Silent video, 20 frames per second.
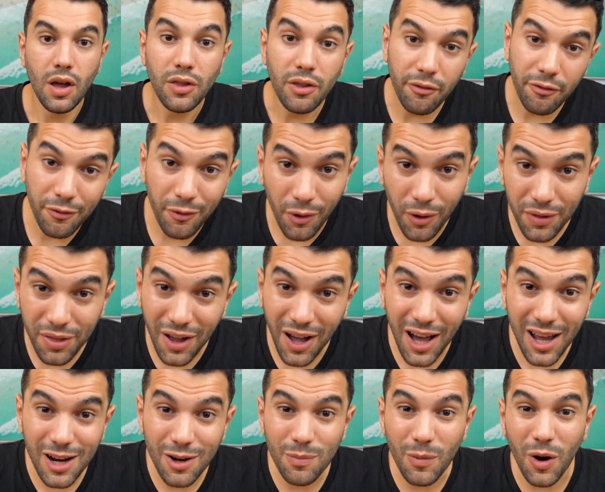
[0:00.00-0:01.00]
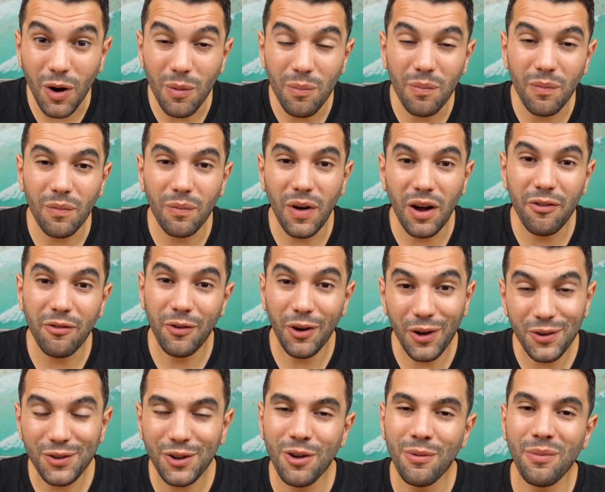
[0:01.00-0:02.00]
The fourth item on my
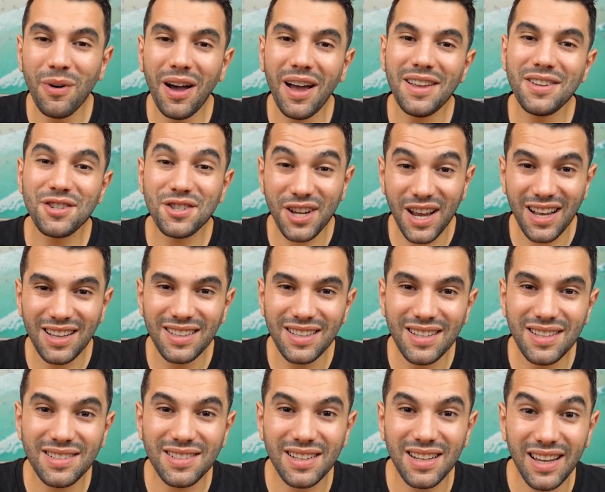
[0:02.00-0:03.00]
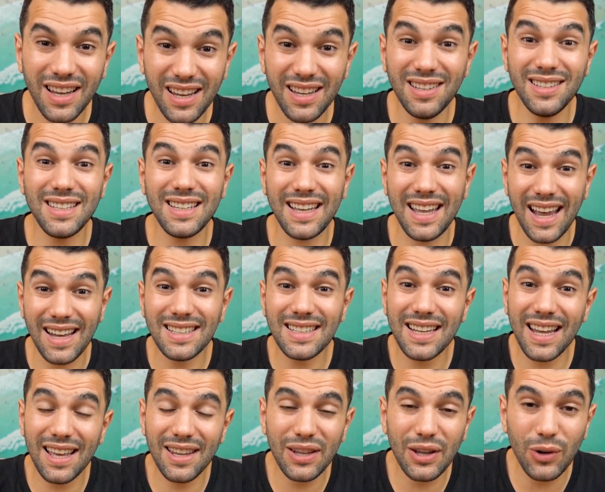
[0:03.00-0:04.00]
first home buyer's checklist is get
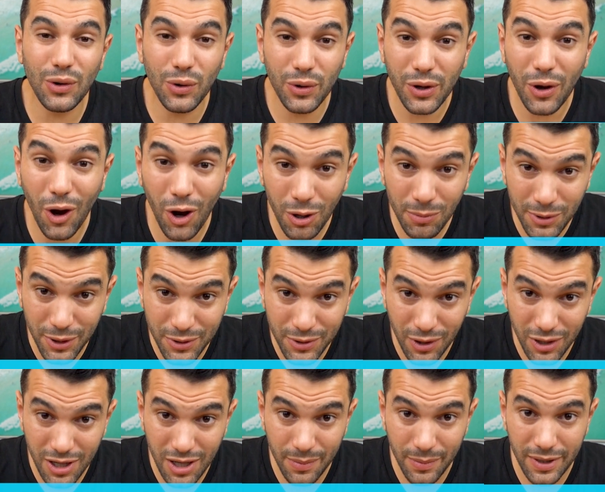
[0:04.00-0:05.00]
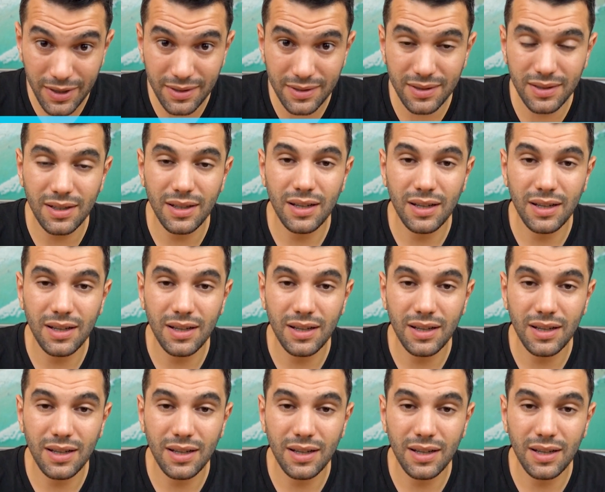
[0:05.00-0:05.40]
together all your home loan documents.